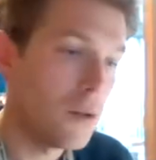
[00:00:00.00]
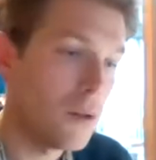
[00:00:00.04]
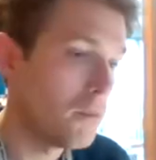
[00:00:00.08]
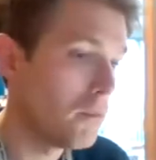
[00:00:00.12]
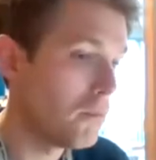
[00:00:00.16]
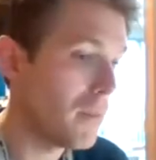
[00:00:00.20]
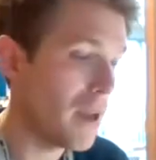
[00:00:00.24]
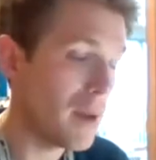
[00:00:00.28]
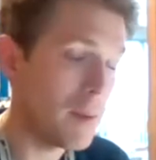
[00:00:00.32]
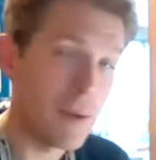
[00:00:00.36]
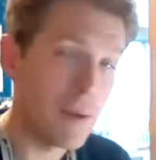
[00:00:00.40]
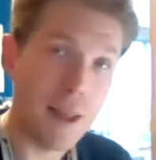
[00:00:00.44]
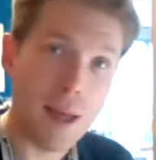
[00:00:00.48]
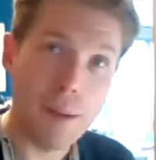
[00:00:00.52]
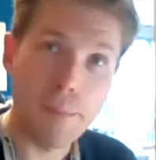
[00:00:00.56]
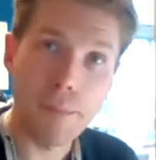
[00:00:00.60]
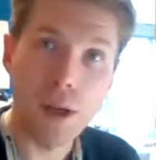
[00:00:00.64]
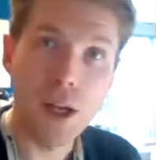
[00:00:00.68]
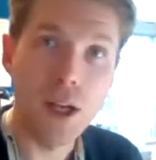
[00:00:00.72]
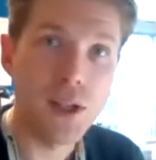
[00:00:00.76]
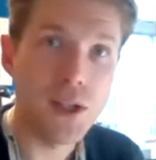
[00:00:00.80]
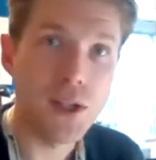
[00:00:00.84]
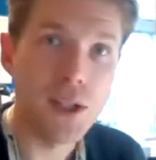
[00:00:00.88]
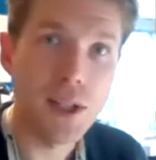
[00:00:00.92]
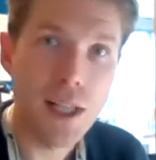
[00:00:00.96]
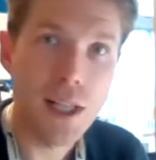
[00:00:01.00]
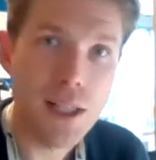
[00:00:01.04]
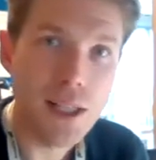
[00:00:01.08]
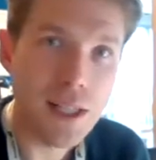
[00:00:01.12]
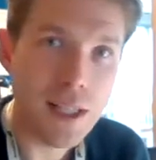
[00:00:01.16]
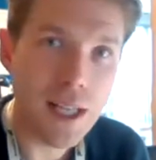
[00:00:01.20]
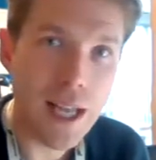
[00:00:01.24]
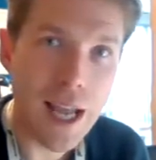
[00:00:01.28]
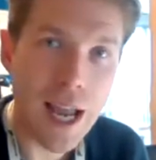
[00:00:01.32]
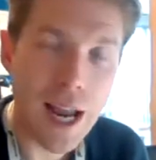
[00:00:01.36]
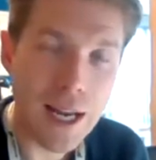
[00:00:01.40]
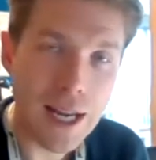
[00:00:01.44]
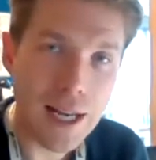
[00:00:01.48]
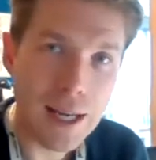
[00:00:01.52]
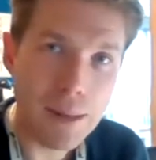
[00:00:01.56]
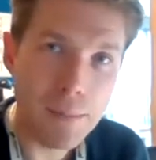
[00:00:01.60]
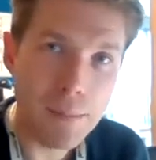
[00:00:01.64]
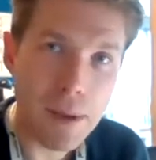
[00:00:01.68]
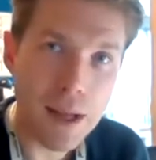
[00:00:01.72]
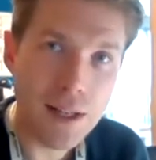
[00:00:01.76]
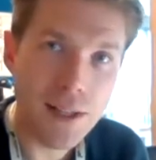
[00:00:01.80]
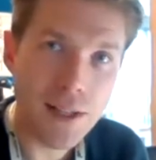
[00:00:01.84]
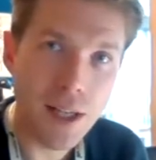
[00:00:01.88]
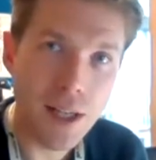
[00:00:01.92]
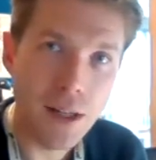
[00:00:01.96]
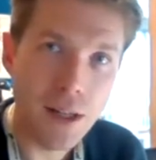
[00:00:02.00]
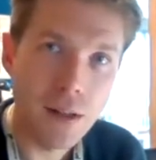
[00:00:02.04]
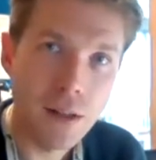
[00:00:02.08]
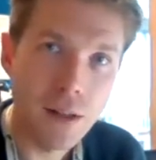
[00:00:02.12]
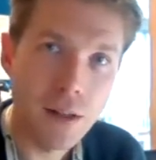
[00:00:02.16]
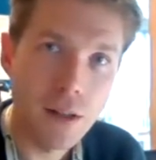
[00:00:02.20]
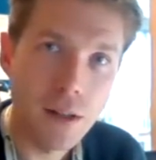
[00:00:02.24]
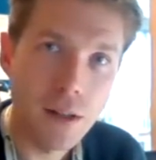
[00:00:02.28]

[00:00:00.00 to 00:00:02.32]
maybe that person isn't getting any better,